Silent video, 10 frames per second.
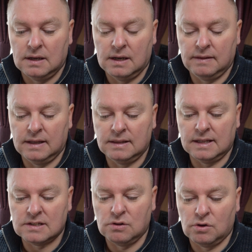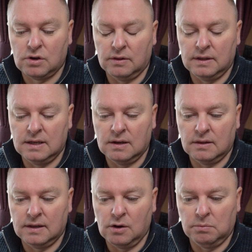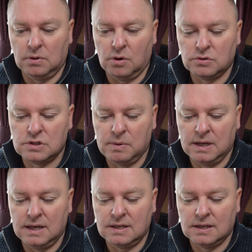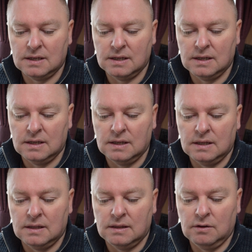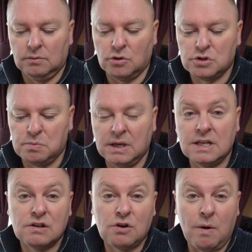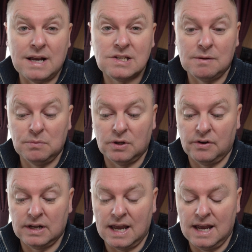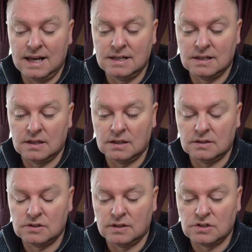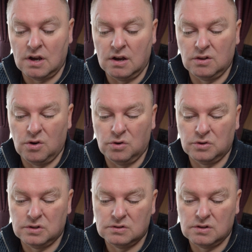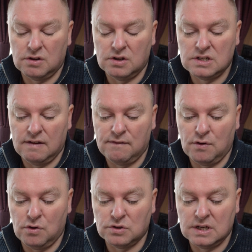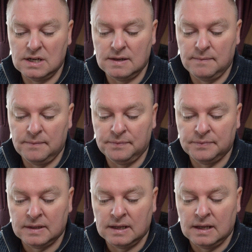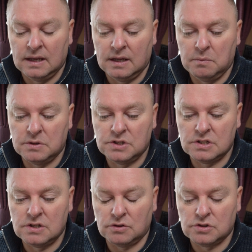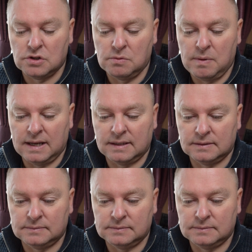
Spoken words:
And then let's look at the upload speed. The upload speed is quite similar again to the download, 13, 14, which is not too bad.